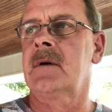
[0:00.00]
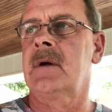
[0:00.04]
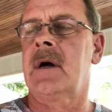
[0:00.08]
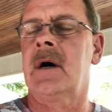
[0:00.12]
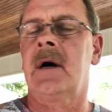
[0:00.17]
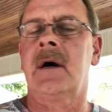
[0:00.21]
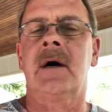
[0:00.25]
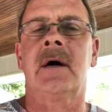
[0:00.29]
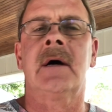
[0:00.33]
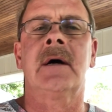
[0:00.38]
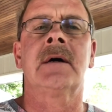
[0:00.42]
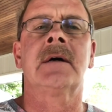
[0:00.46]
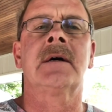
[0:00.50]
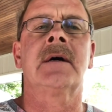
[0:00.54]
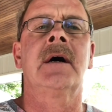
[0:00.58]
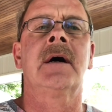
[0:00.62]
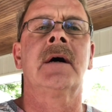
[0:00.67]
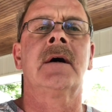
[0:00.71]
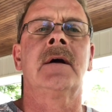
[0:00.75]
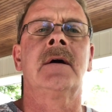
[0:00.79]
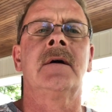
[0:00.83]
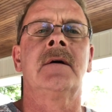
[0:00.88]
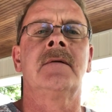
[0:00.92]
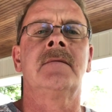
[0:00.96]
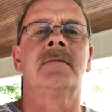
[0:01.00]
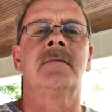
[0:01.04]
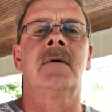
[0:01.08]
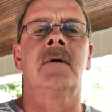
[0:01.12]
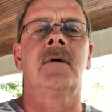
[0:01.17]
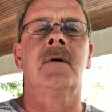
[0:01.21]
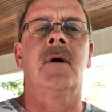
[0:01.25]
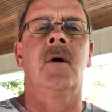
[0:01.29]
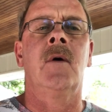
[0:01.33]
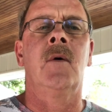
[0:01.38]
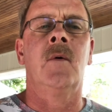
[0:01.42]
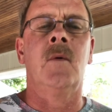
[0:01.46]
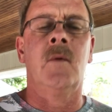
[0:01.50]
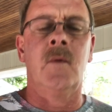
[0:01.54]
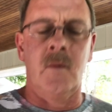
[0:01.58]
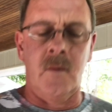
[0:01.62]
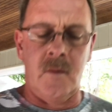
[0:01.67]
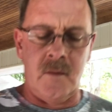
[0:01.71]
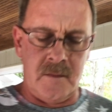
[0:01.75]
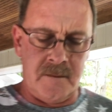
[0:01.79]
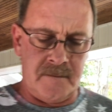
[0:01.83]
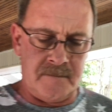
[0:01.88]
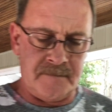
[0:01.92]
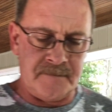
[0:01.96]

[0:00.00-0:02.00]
I got an old